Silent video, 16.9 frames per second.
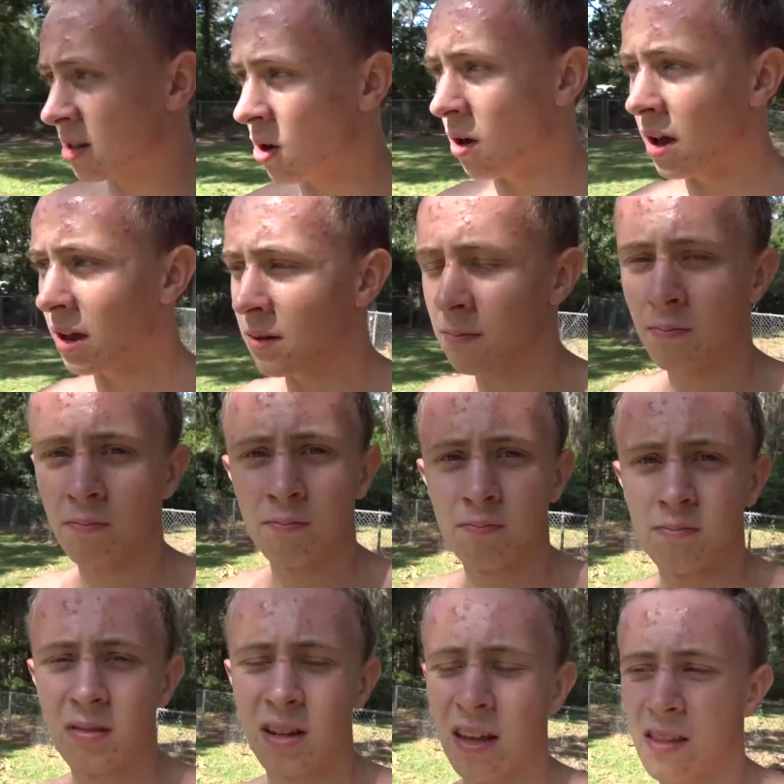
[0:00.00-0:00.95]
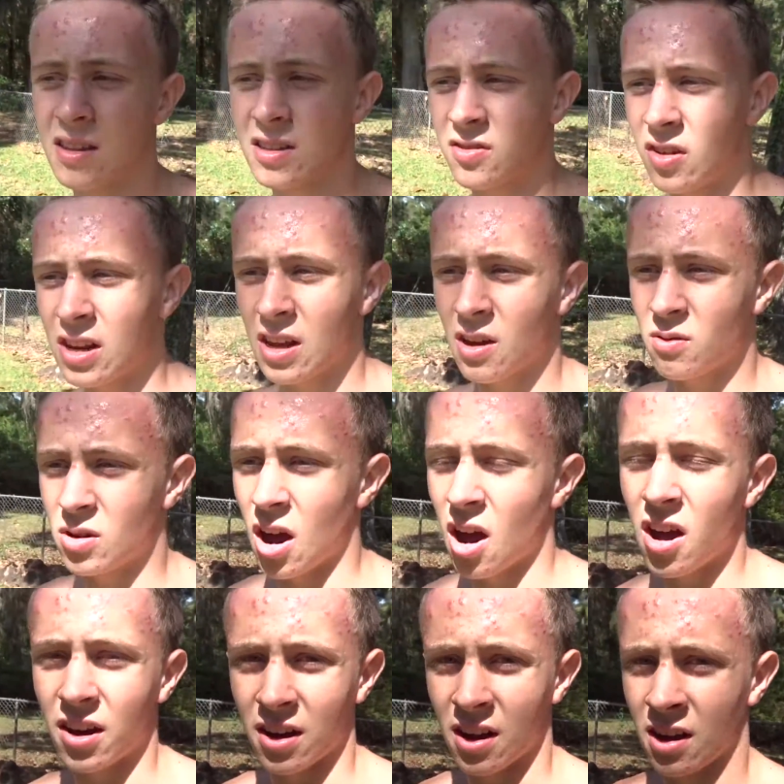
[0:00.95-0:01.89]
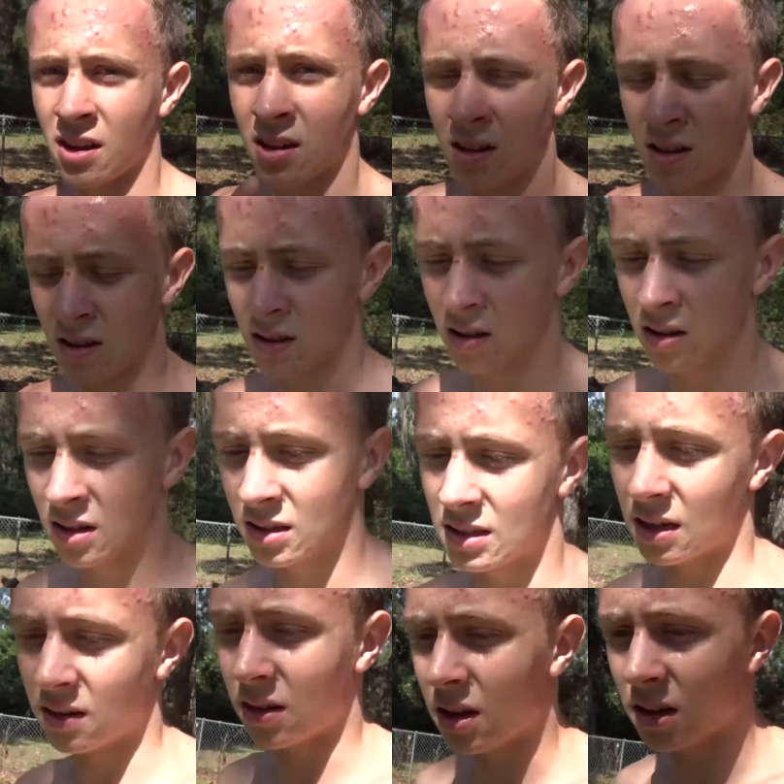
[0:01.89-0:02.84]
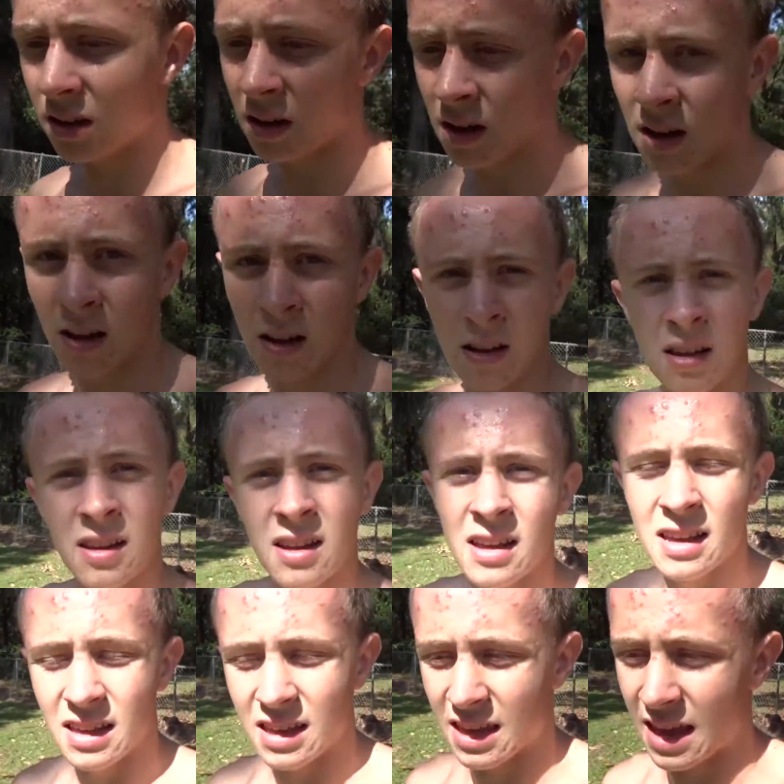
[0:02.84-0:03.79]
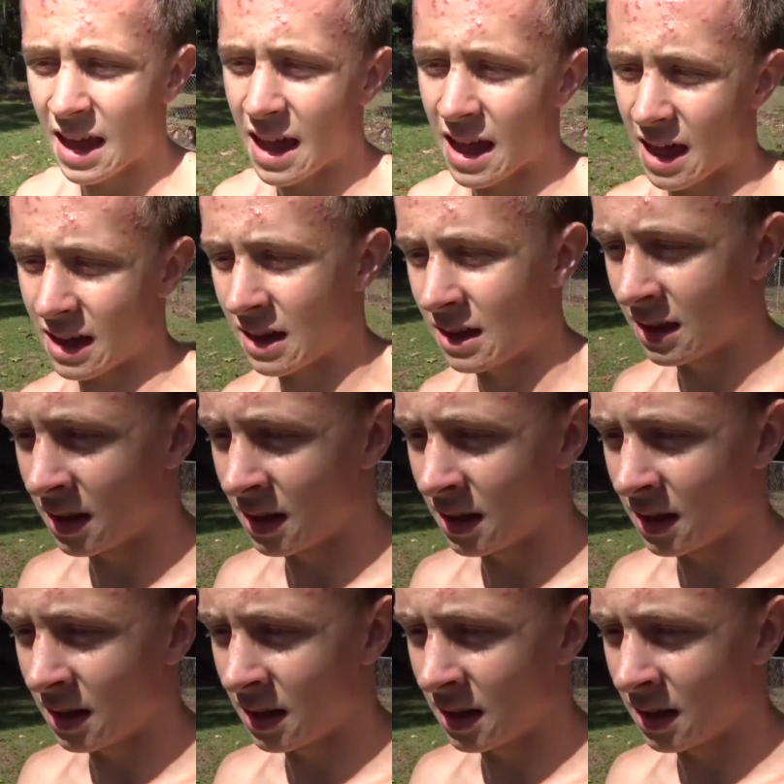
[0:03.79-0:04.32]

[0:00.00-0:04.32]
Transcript: go ahead and get this video done. Sound good? Yeah.